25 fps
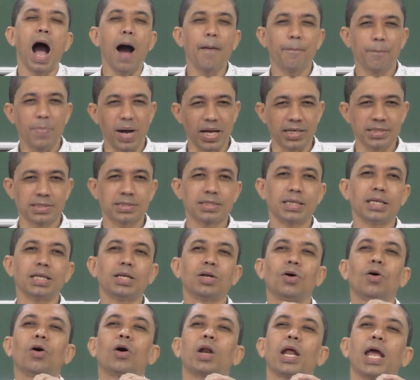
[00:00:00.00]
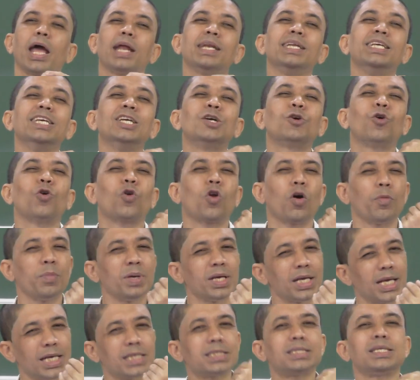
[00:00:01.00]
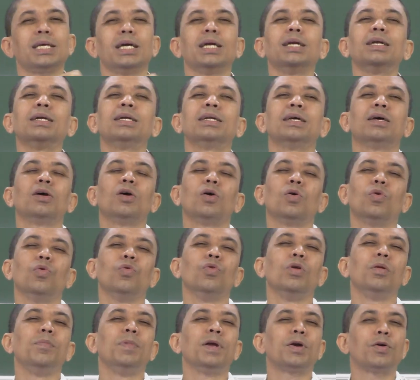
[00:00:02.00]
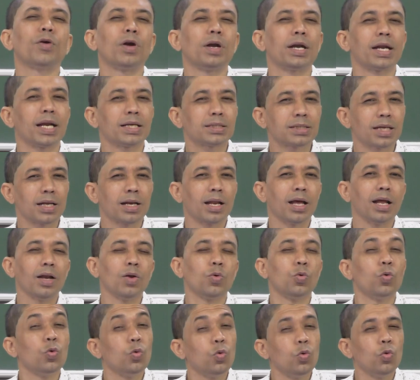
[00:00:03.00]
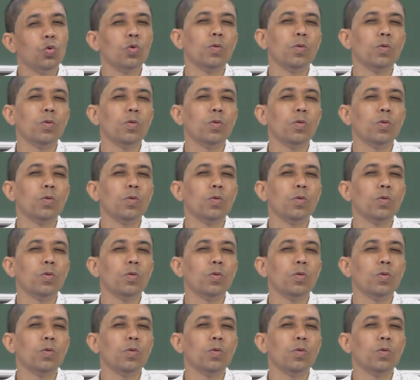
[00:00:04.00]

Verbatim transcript: a person or an economic agent will be called rational who